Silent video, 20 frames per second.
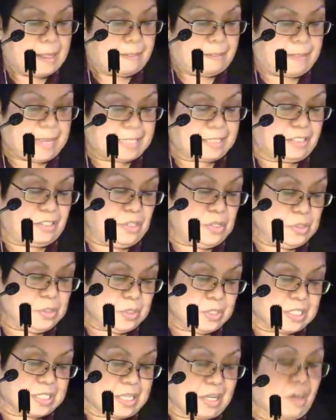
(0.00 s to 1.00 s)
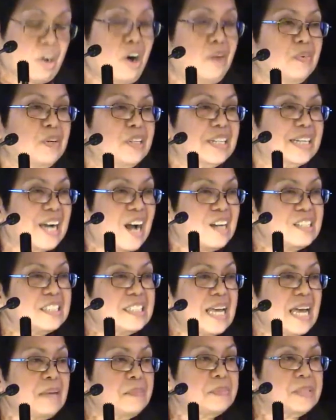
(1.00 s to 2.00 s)
that use common
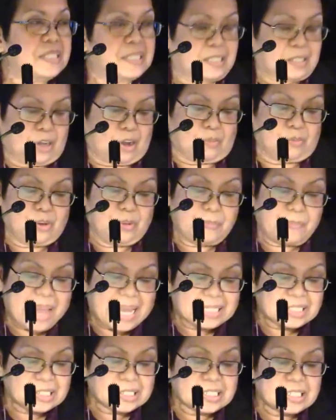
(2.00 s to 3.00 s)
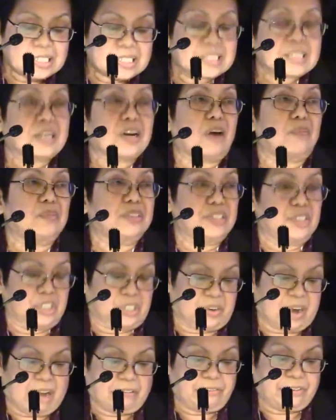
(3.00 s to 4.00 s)
concepts, common measures, common
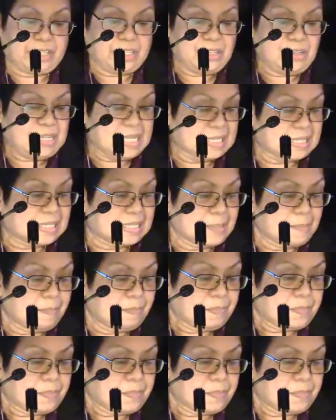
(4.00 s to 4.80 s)
geographic units.